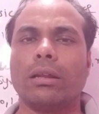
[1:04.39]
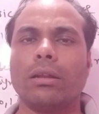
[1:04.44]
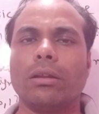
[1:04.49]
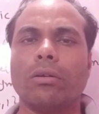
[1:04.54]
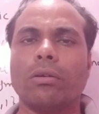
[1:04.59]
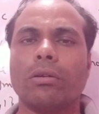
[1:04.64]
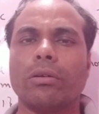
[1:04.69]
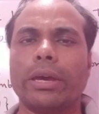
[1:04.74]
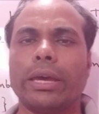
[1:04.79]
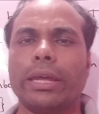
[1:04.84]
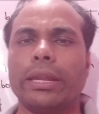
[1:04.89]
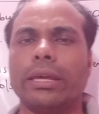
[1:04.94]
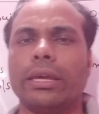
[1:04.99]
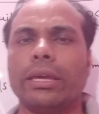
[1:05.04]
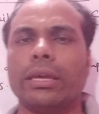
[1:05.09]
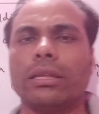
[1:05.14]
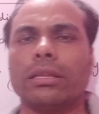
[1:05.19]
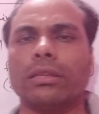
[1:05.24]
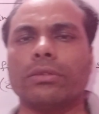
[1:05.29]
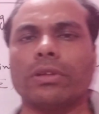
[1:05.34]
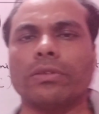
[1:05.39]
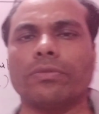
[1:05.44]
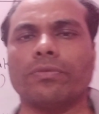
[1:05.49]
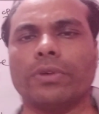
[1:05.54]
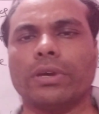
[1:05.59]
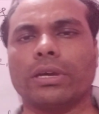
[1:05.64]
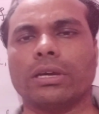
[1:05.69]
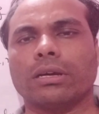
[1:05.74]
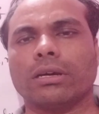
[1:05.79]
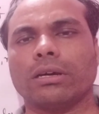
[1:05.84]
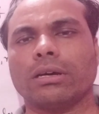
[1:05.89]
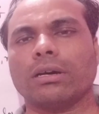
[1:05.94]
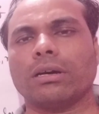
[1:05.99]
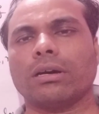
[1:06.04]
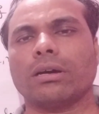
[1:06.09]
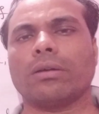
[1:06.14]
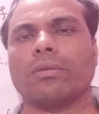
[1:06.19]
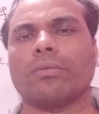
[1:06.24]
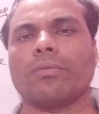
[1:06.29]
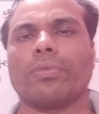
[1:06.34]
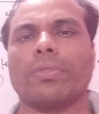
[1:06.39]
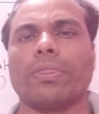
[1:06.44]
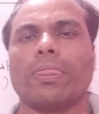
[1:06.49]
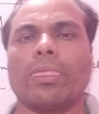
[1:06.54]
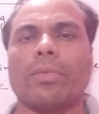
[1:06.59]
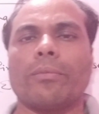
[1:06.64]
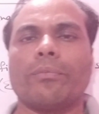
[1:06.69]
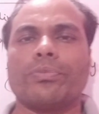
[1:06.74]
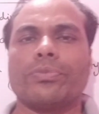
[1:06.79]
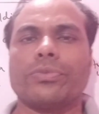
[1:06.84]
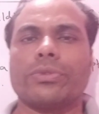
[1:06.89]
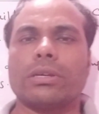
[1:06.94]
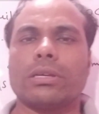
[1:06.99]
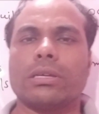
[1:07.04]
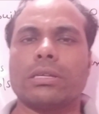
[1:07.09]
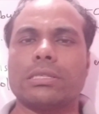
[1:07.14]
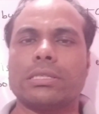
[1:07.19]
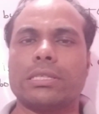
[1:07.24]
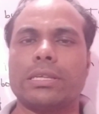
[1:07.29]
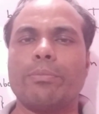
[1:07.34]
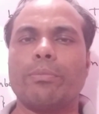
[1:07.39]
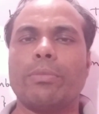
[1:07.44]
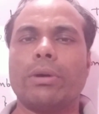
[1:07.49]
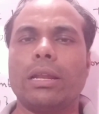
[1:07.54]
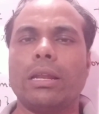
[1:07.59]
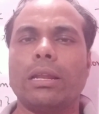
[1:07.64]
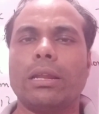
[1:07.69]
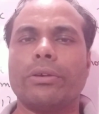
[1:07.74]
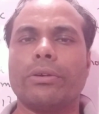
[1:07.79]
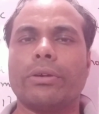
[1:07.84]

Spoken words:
Look, any specific symbol